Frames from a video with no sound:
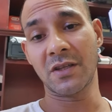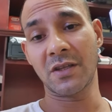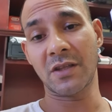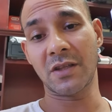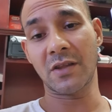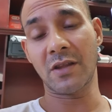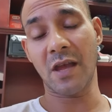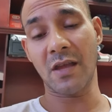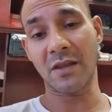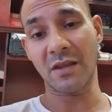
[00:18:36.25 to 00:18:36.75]

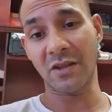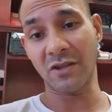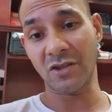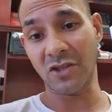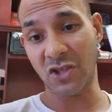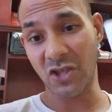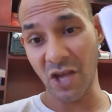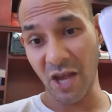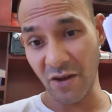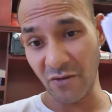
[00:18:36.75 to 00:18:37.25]
that the
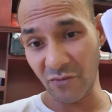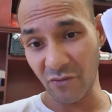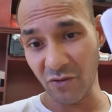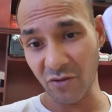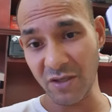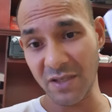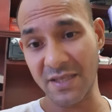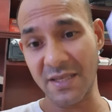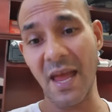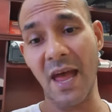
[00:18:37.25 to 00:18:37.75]
general
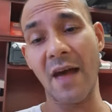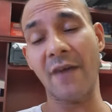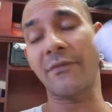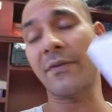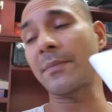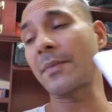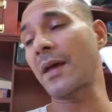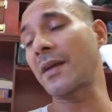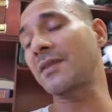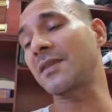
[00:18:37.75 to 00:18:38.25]
staff, I'm
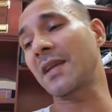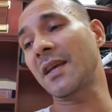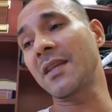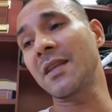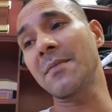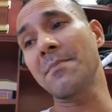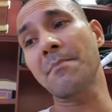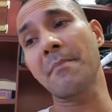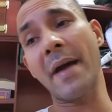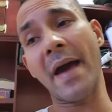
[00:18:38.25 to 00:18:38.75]
not saying the
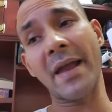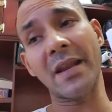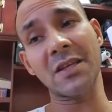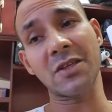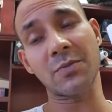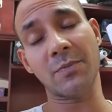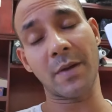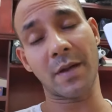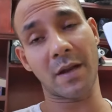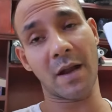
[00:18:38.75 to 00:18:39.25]
management,